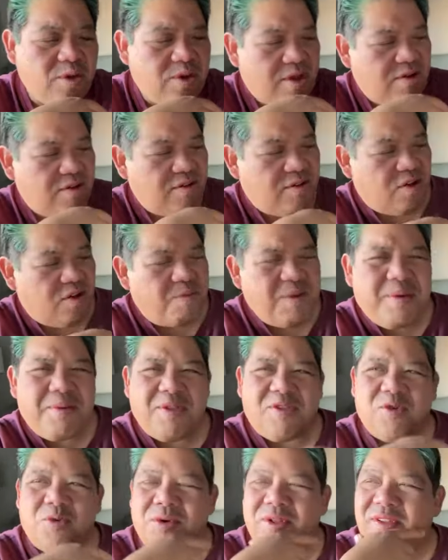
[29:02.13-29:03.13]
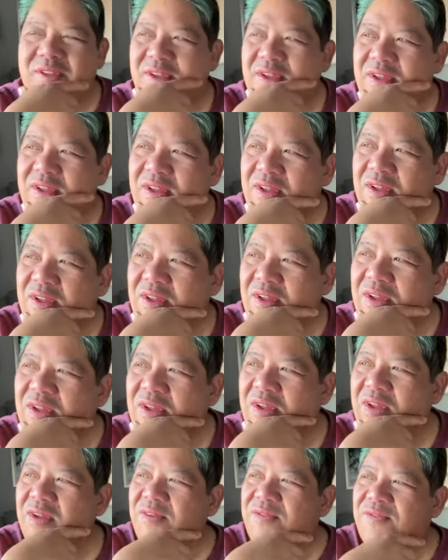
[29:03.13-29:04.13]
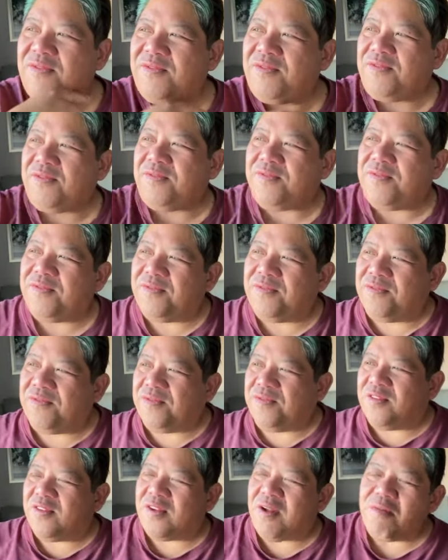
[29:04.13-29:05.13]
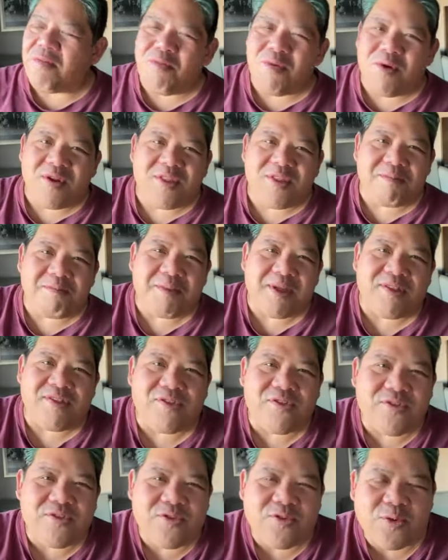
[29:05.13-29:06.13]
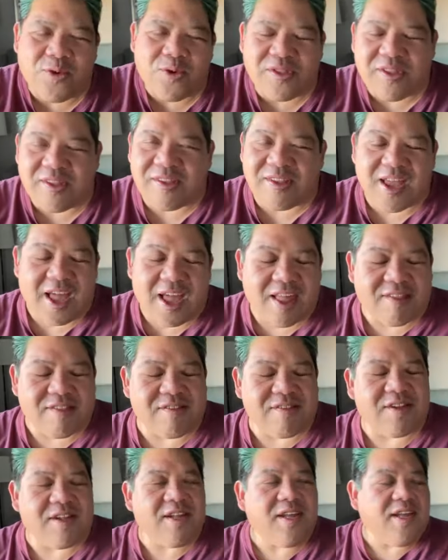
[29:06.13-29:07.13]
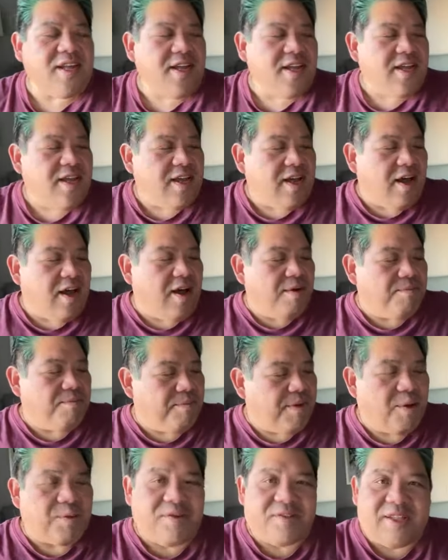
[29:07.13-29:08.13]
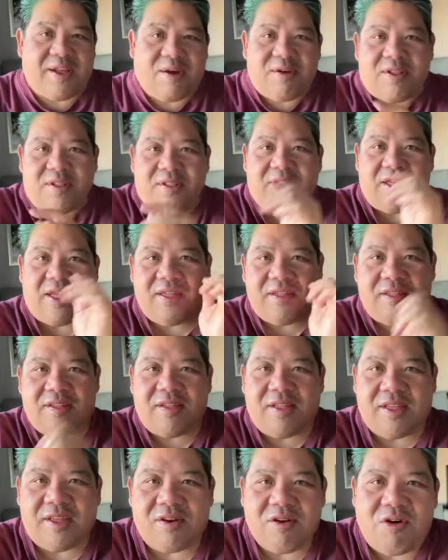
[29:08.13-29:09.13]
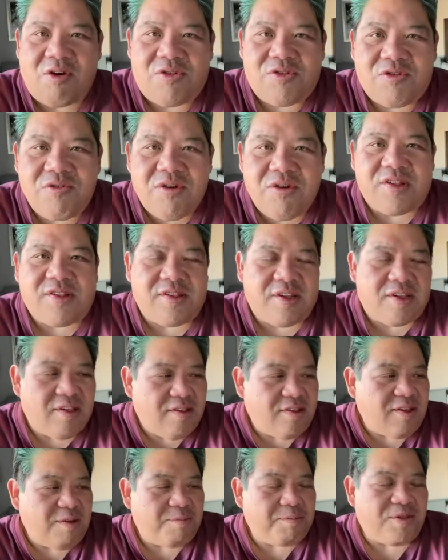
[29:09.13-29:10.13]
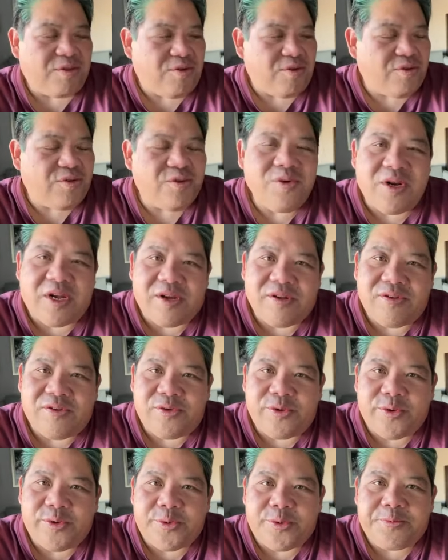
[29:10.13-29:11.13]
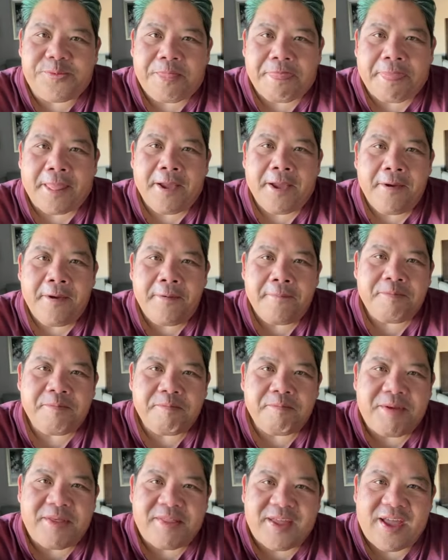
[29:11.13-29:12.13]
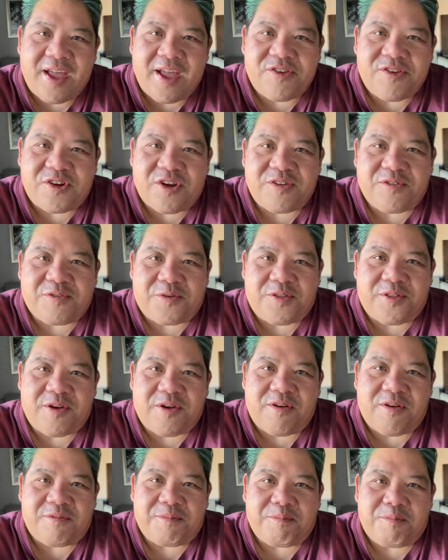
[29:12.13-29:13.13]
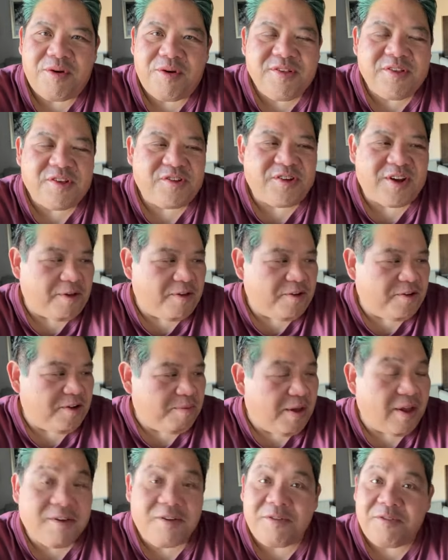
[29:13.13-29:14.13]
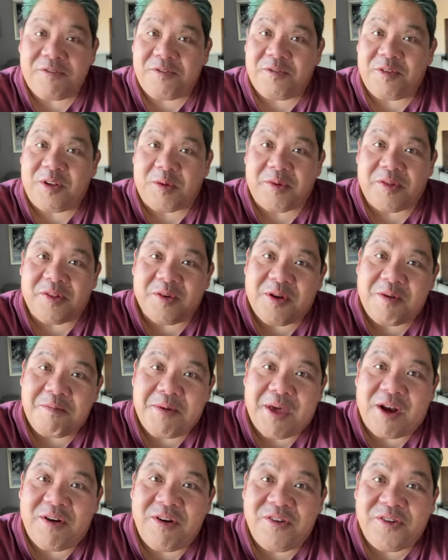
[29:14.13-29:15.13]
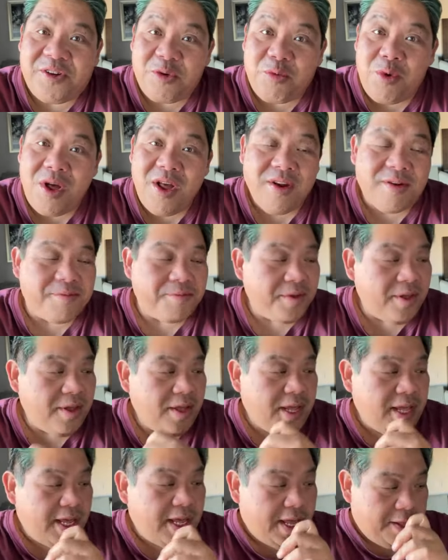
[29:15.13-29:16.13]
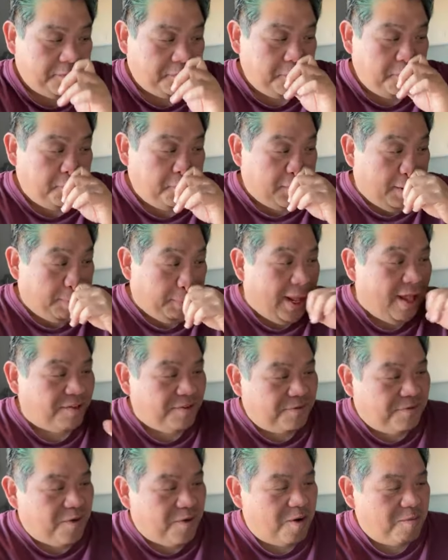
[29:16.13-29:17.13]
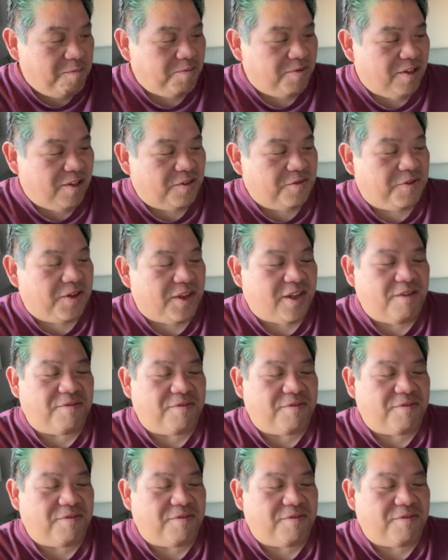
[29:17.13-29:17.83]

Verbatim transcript: years ago, maybe somewhere in the mid-2010s. I was down in Honduras in San Pedro Sula to be the head judge for their barista championship, and she was a competitor. She won, and so her family has a farm, this Finca